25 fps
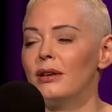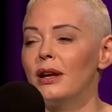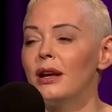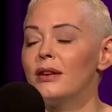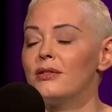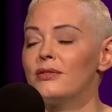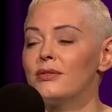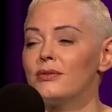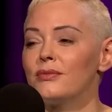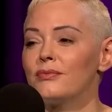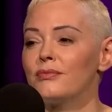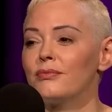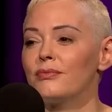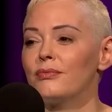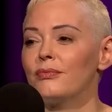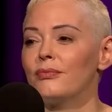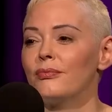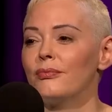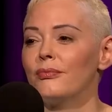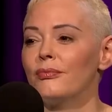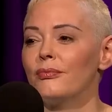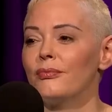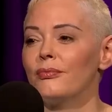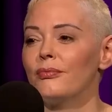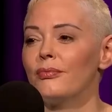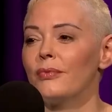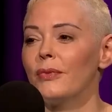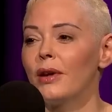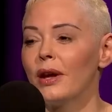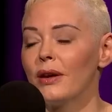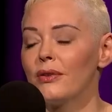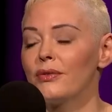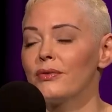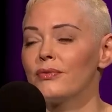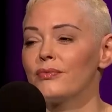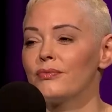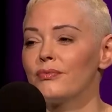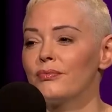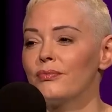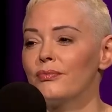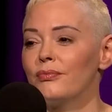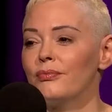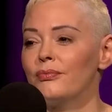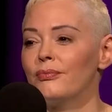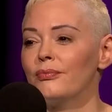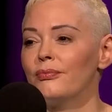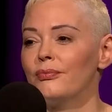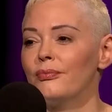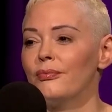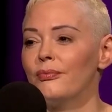Yes. And your mother. Yes.
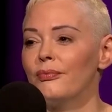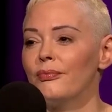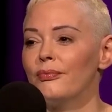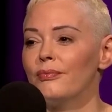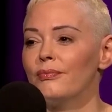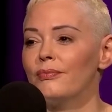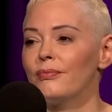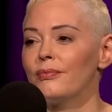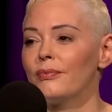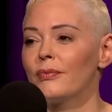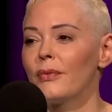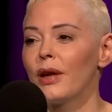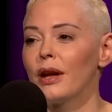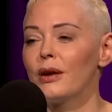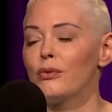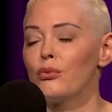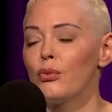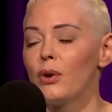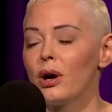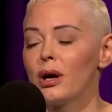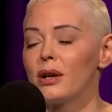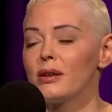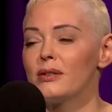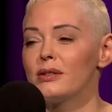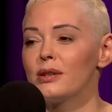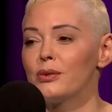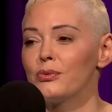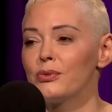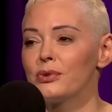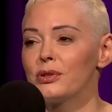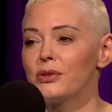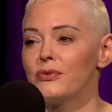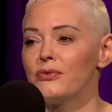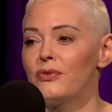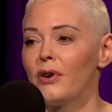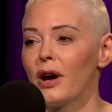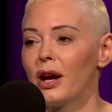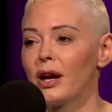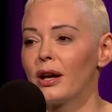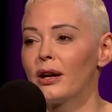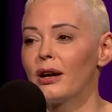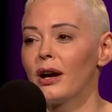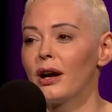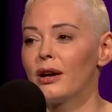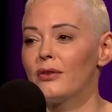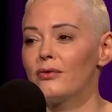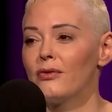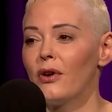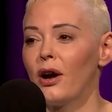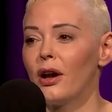It was. It was a fight.
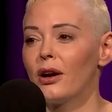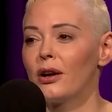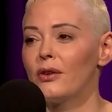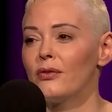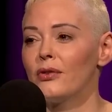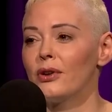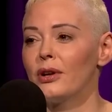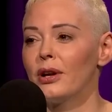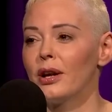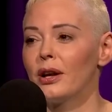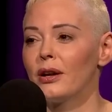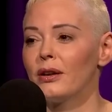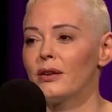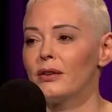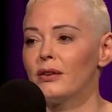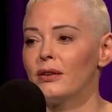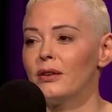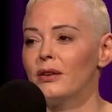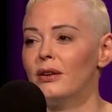I fought every day.